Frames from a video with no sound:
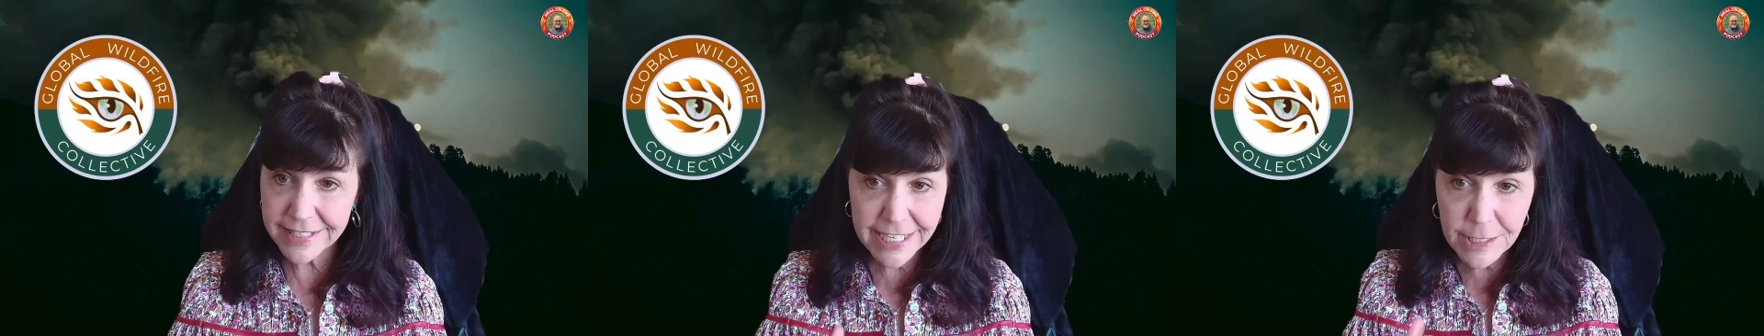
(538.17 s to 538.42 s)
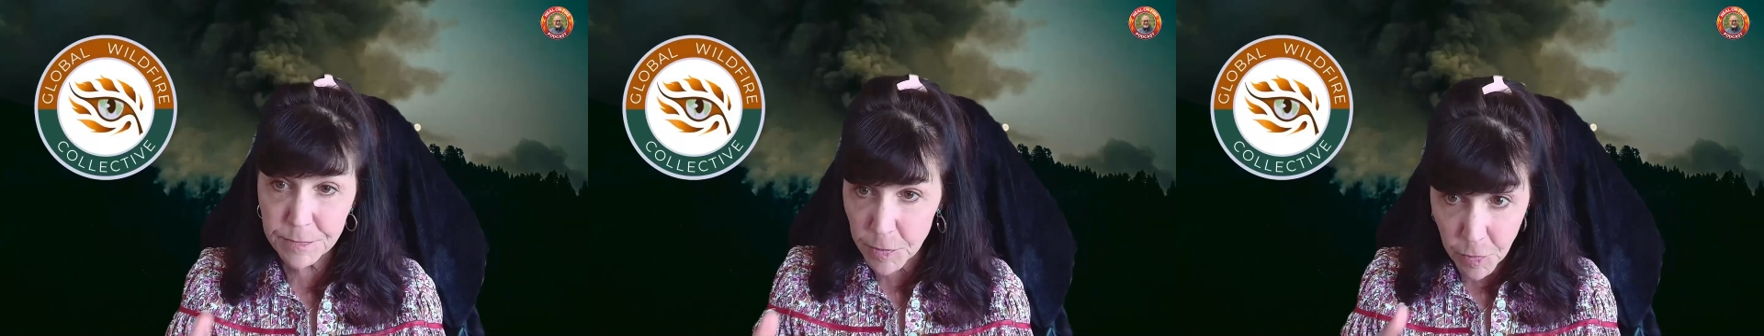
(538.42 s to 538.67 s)

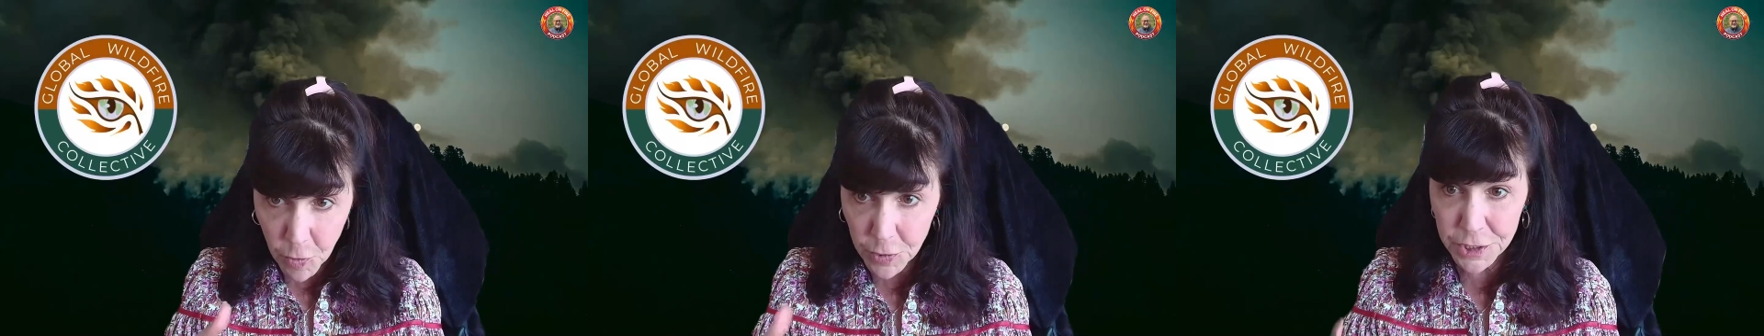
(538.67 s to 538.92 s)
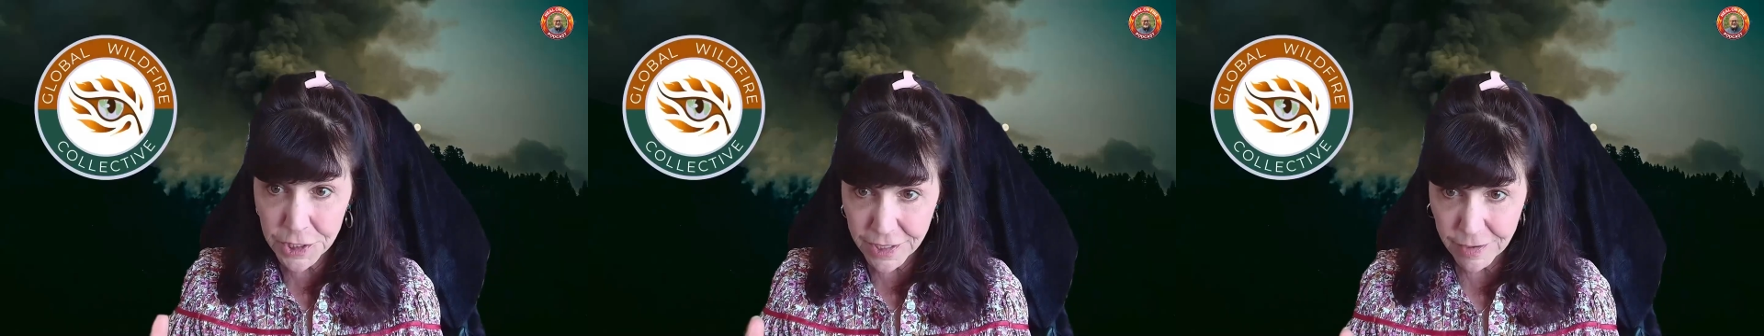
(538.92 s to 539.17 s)

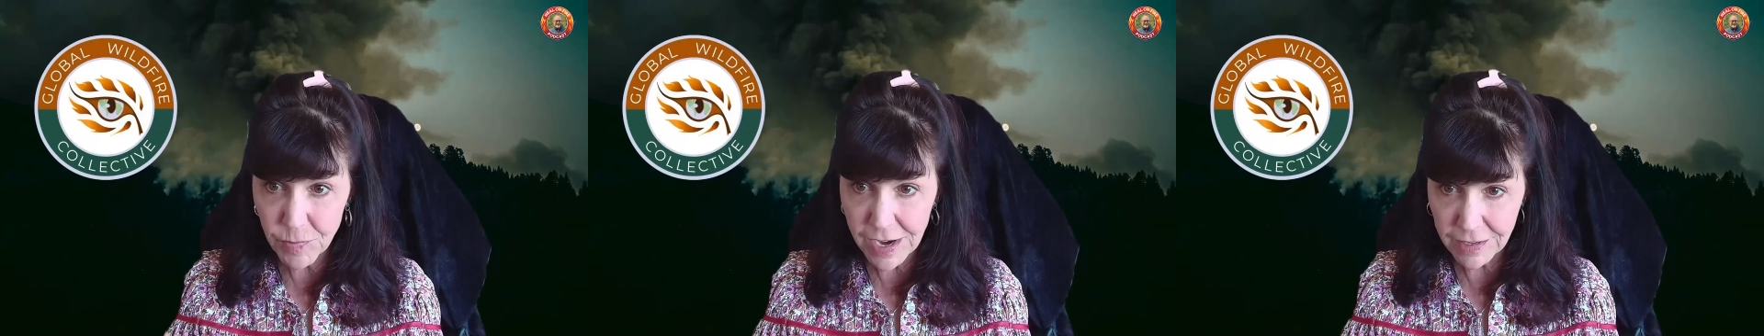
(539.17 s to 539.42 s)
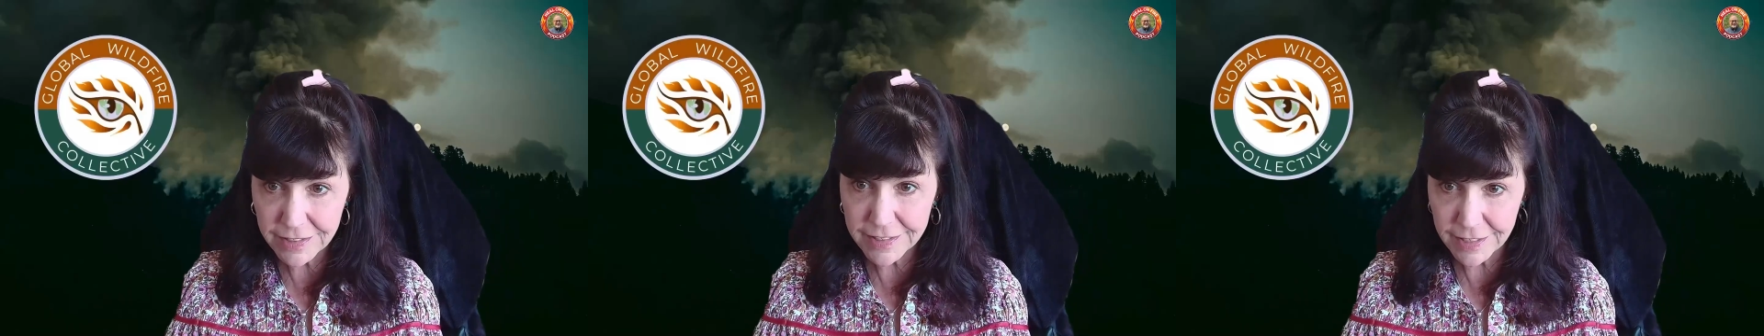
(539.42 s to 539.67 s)
disproportionate
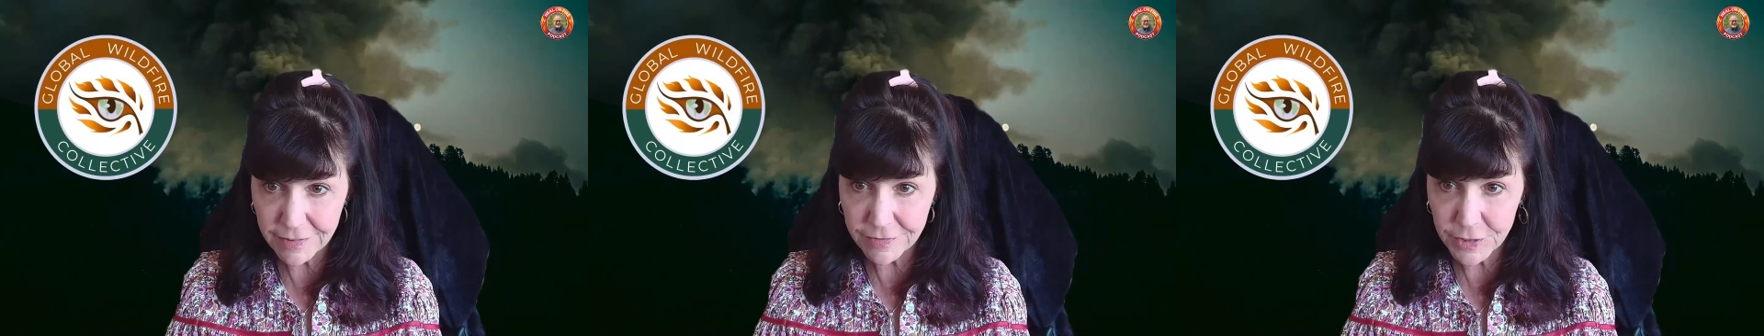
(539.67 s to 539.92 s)
relative